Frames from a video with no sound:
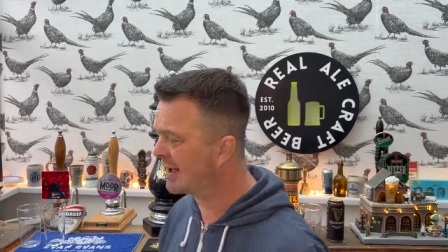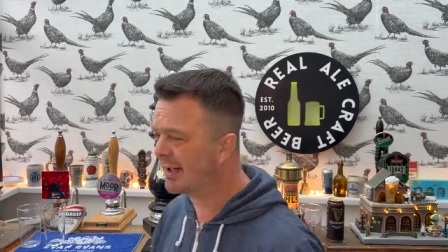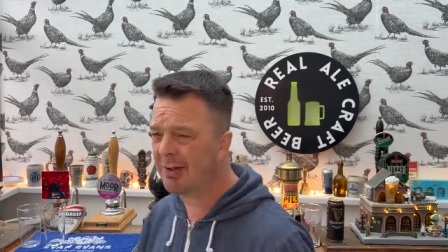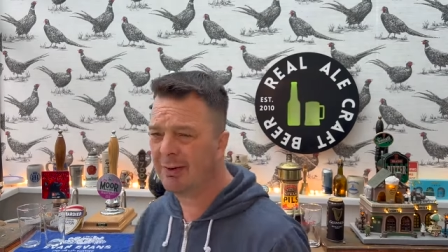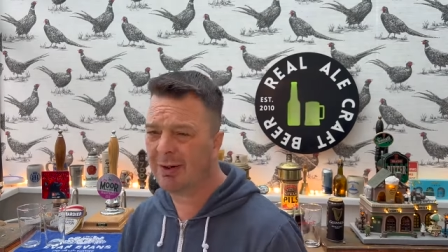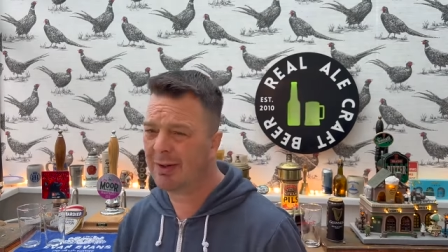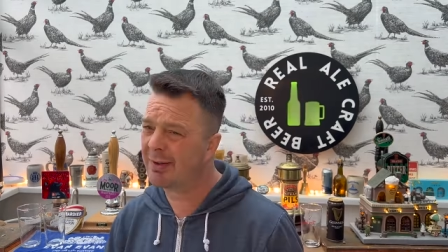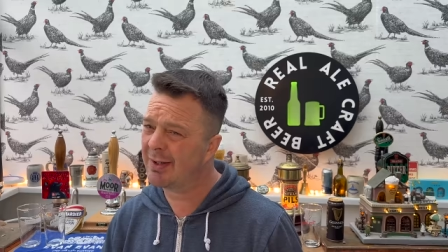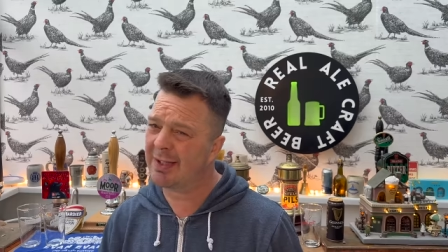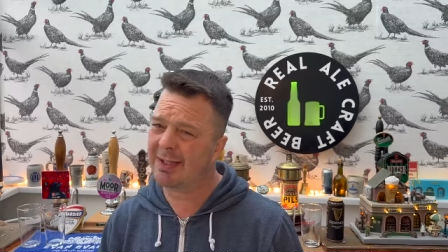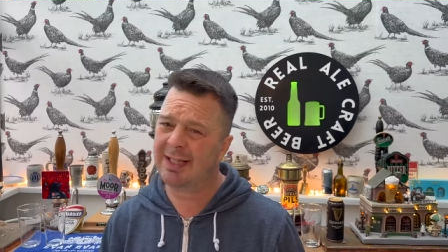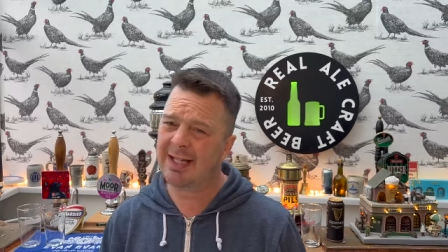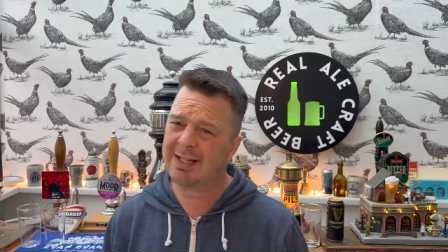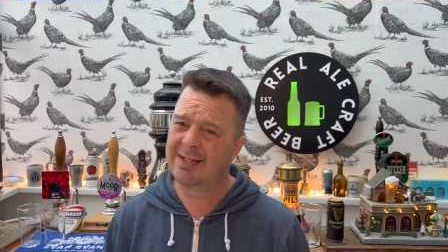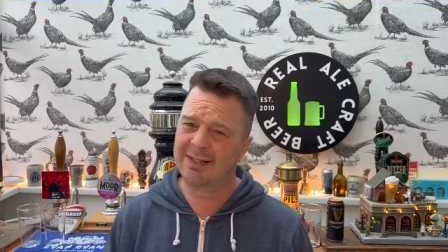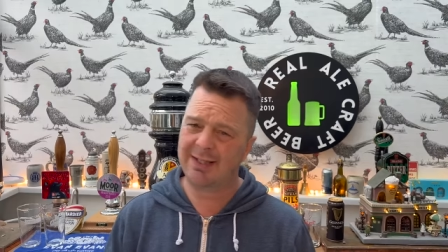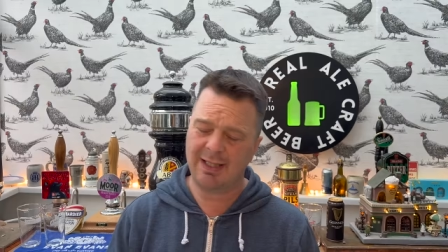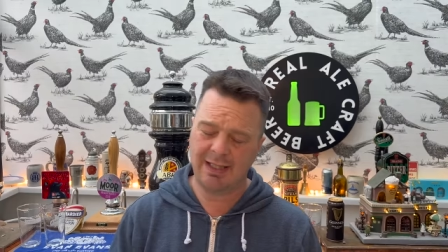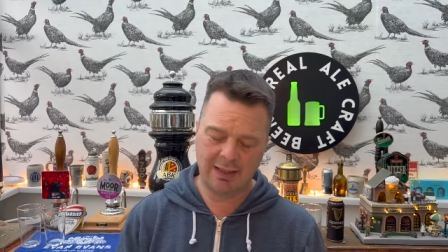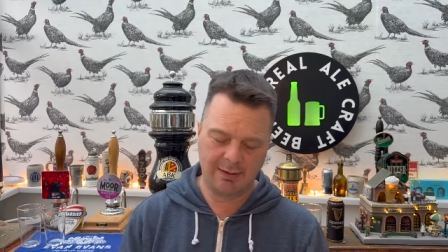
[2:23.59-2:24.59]
Now I think that's
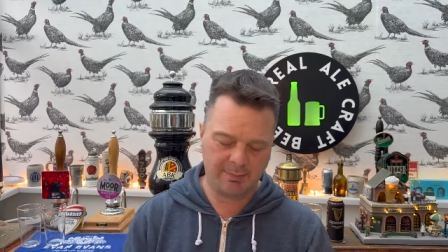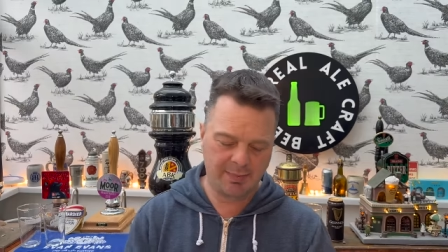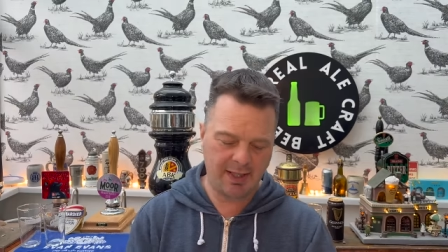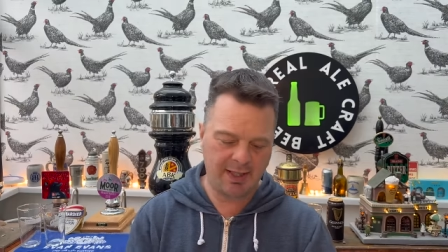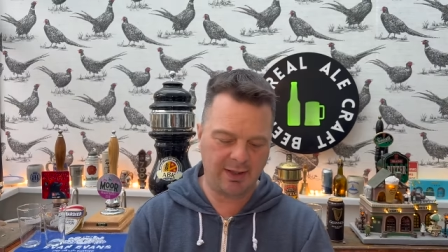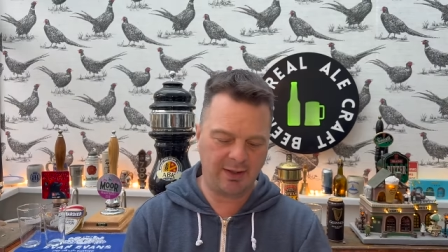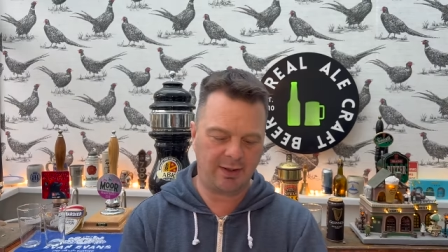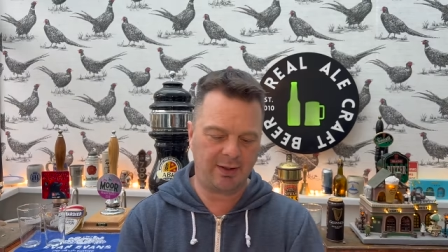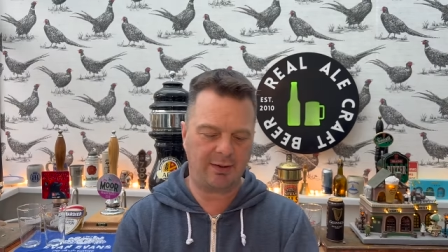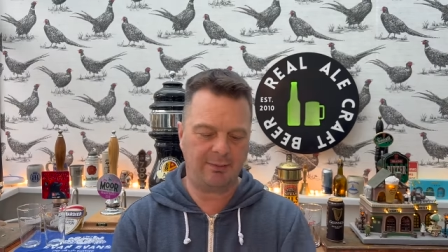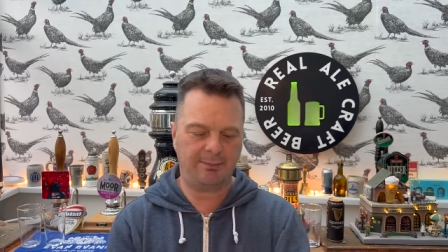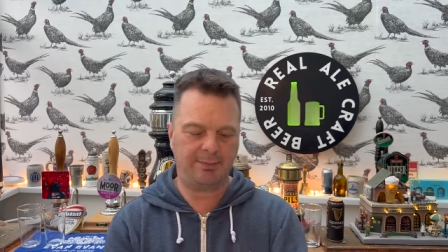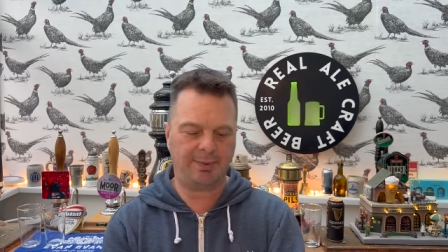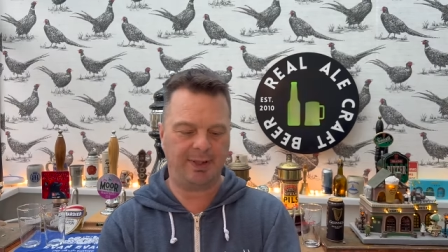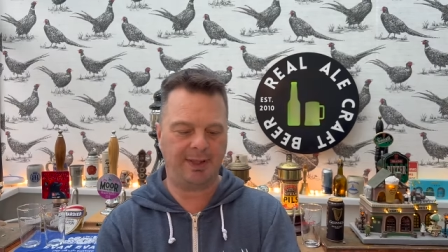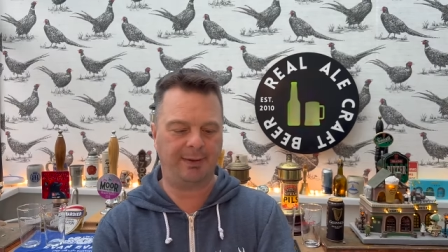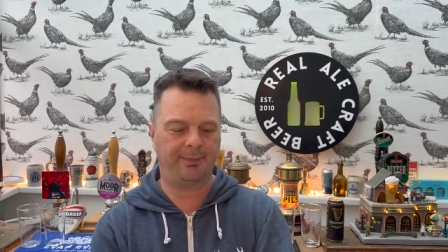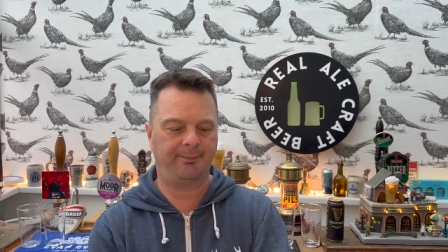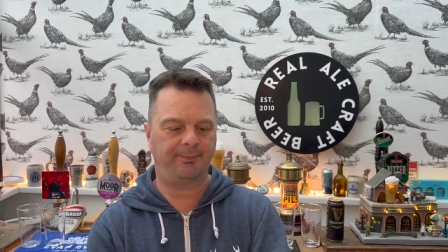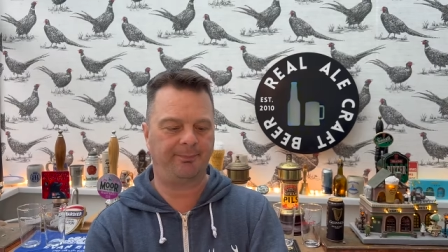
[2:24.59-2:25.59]
an independent
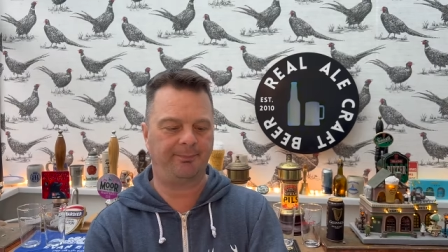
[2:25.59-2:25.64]
company.